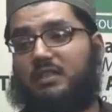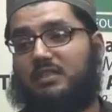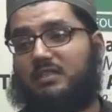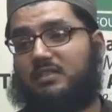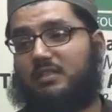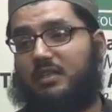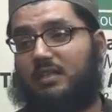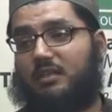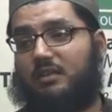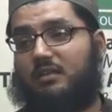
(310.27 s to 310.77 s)
that
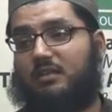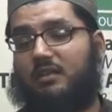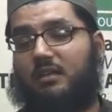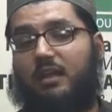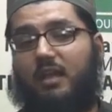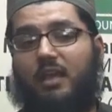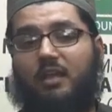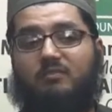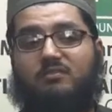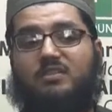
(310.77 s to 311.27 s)
Shaykh
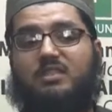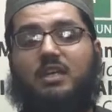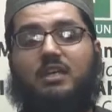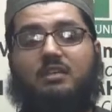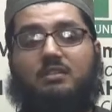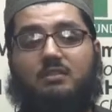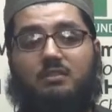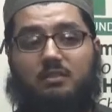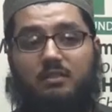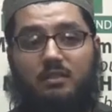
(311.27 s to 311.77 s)
have
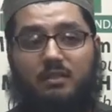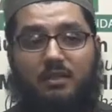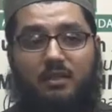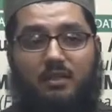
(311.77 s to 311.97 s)
changed.